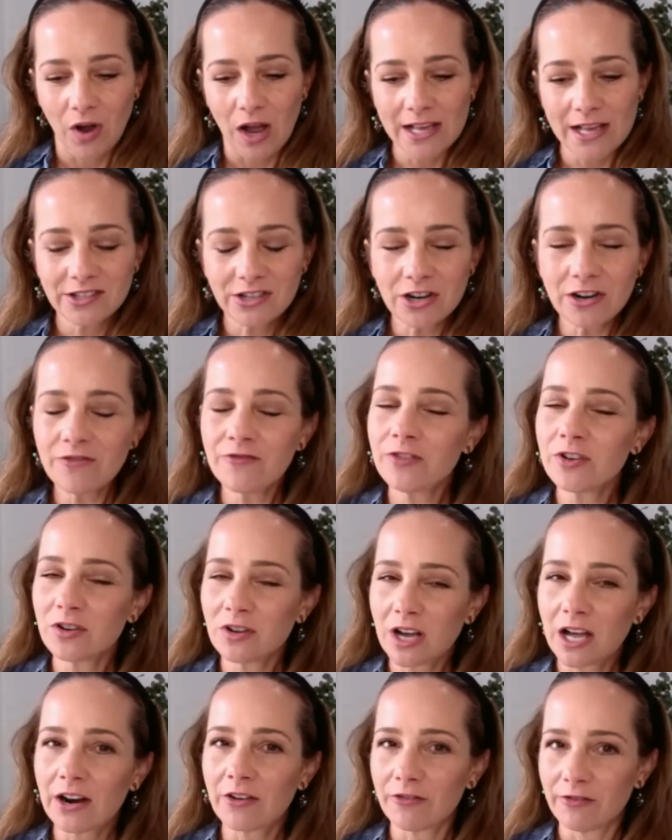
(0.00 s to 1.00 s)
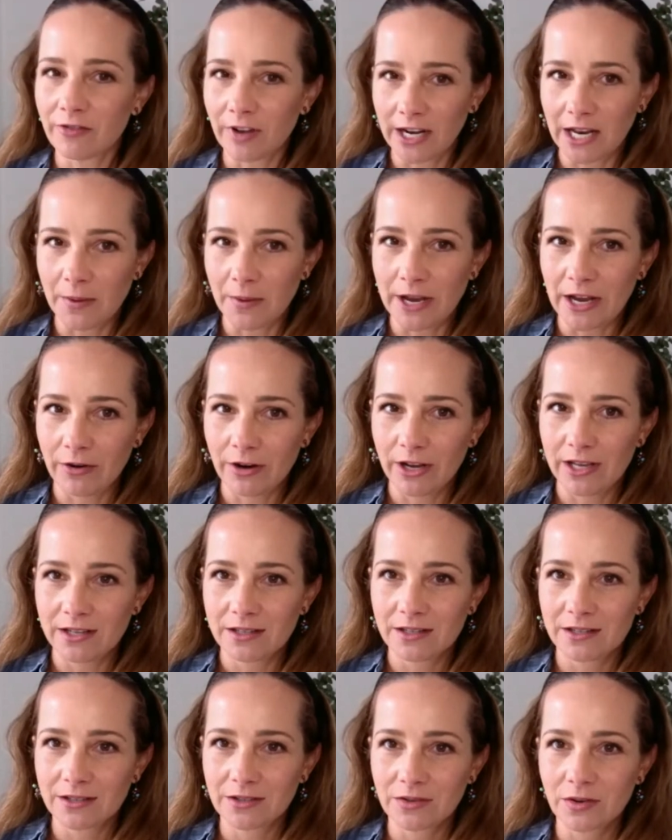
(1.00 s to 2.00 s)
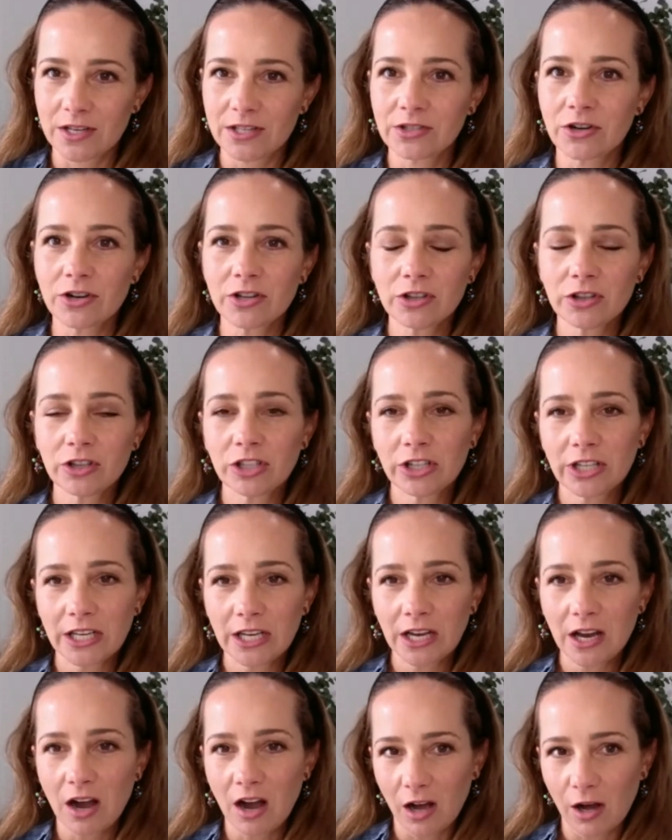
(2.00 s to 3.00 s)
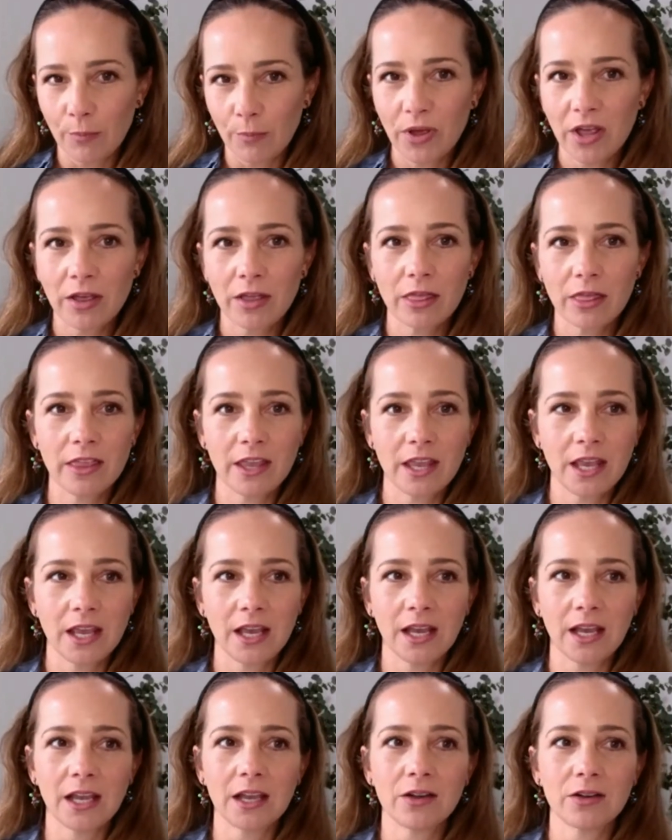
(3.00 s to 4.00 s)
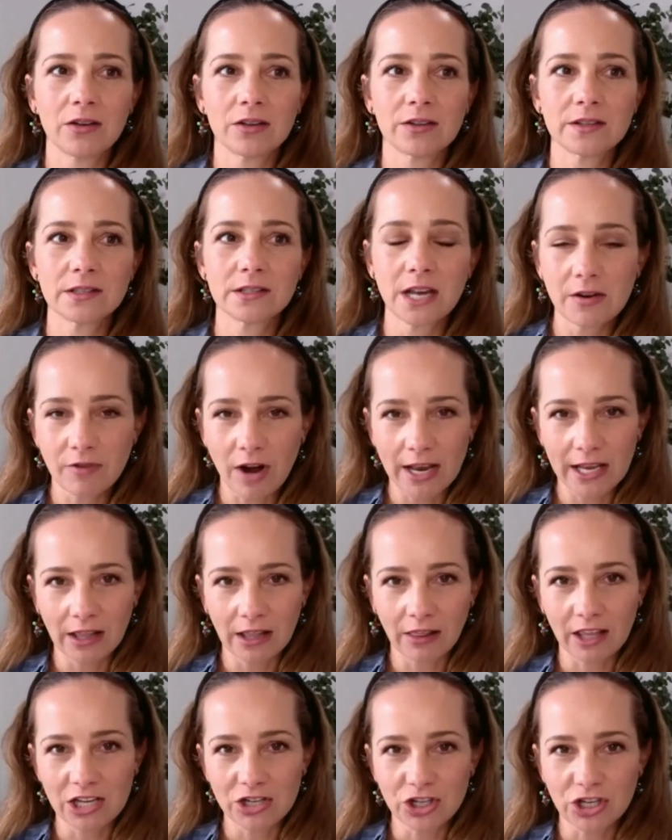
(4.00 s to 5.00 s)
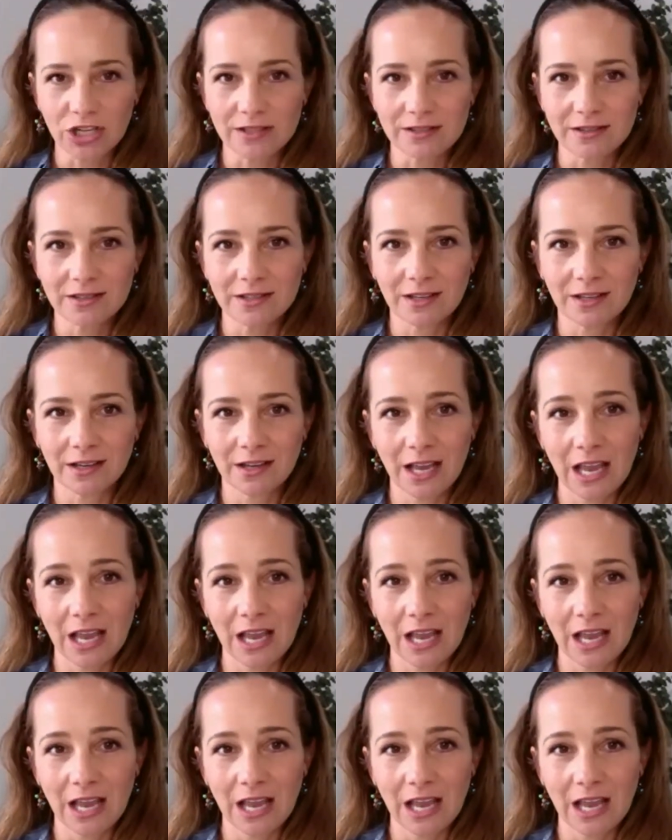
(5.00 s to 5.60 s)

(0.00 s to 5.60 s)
I started feeling kind of funny about it. So I started looking up the state regulations.